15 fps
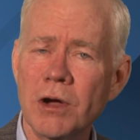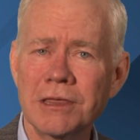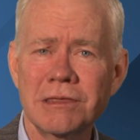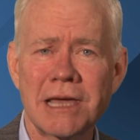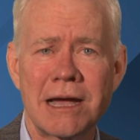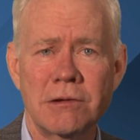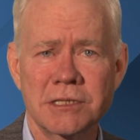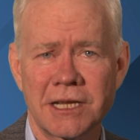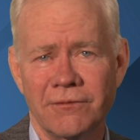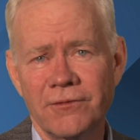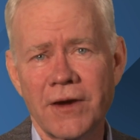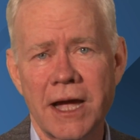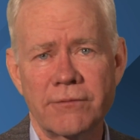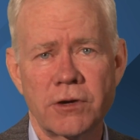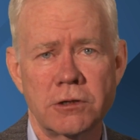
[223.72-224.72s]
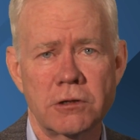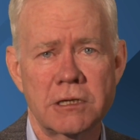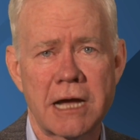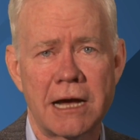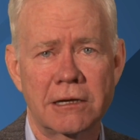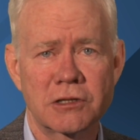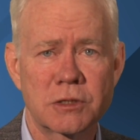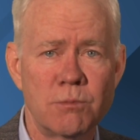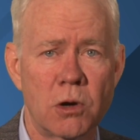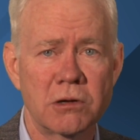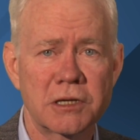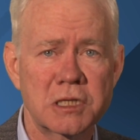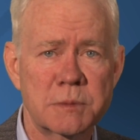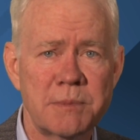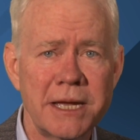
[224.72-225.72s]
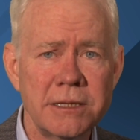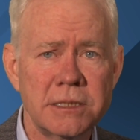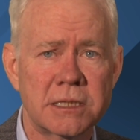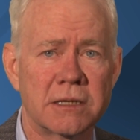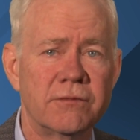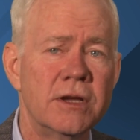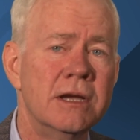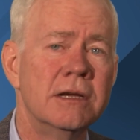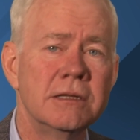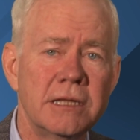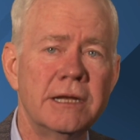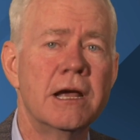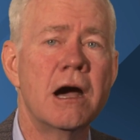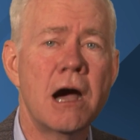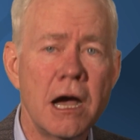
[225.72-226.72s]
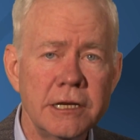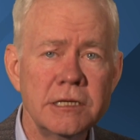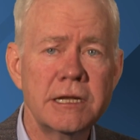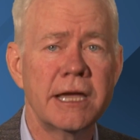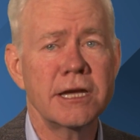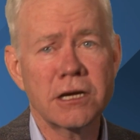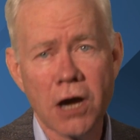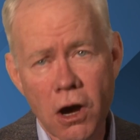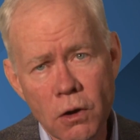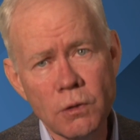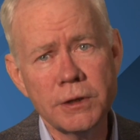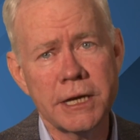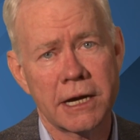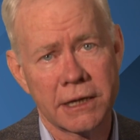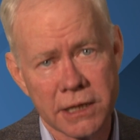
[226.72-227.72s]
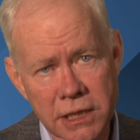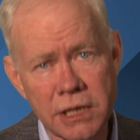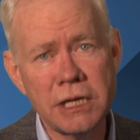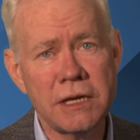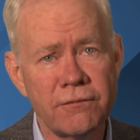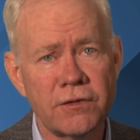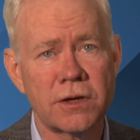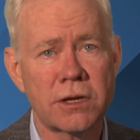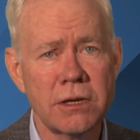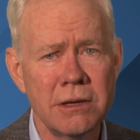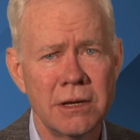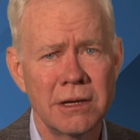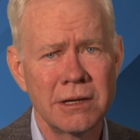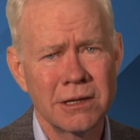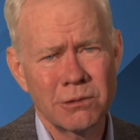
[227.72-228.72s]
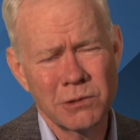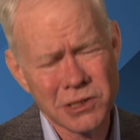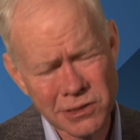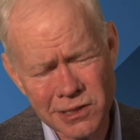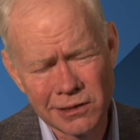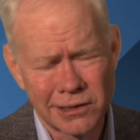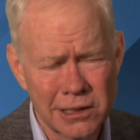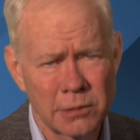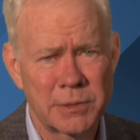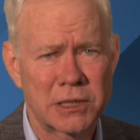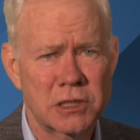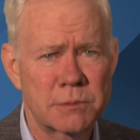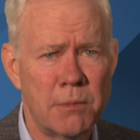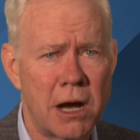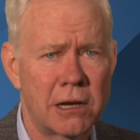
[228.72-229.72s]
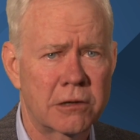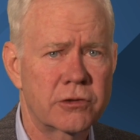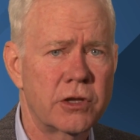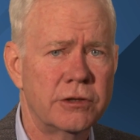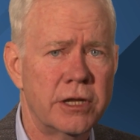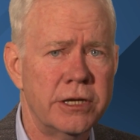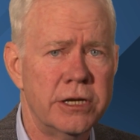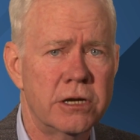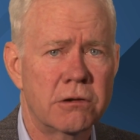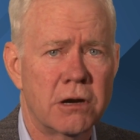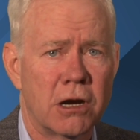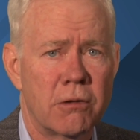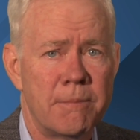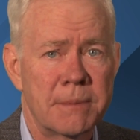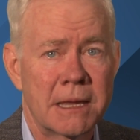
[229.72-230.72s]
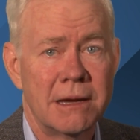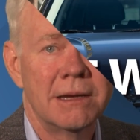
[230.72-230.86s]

one thousand five hundred dollars more expensive than a Hyundai Kona E V, which is a little bit smaller than the Niro.